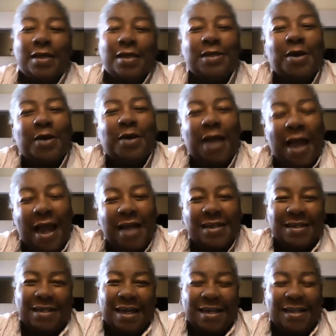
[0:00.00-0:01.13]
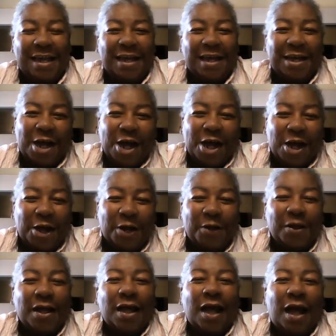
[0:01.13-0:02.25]
sorry, I had to take that call.
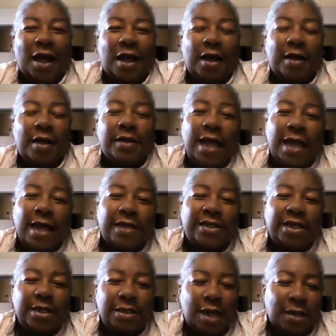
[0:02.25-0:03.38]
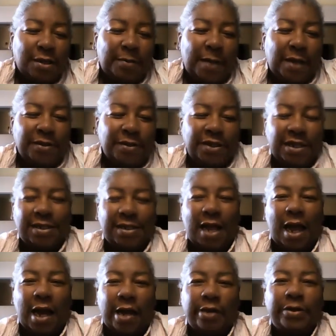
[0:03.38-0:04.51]
Yeah, she talked about just
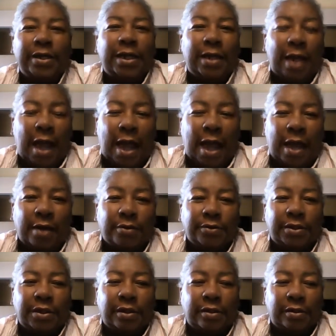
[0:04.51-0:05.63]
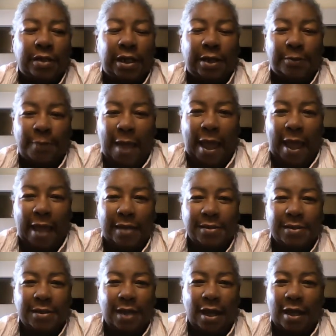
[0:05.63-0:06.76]
ironing out the
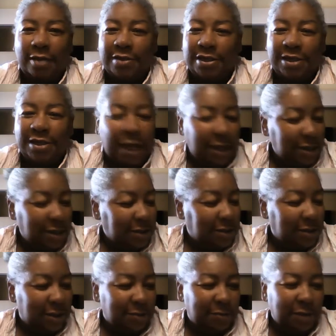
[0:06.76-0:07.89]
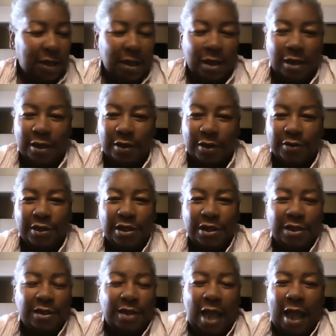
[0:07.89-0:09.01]
wax. Just taking some, she
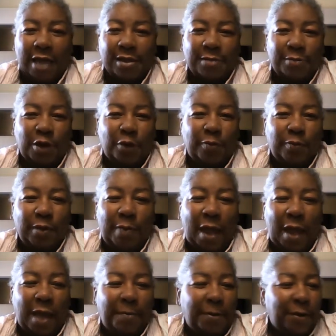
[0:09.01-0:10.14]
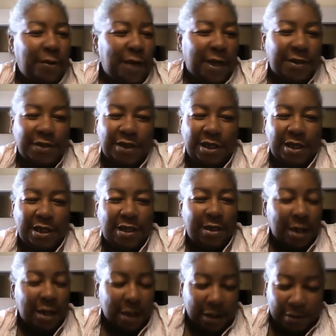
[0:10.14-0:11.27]
had some notebook paper and she
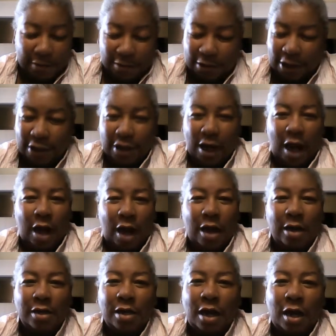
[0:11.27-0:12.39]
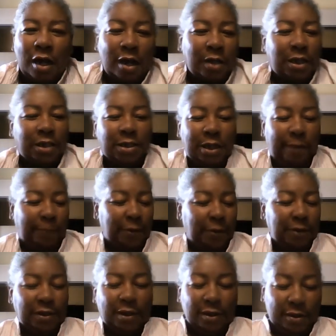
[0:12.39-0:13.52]
cut her iron on and she
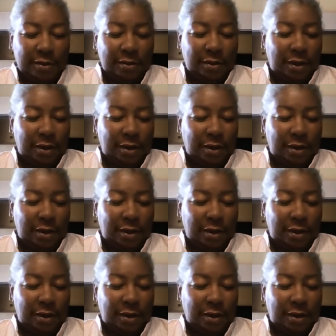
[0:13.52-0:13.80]
put the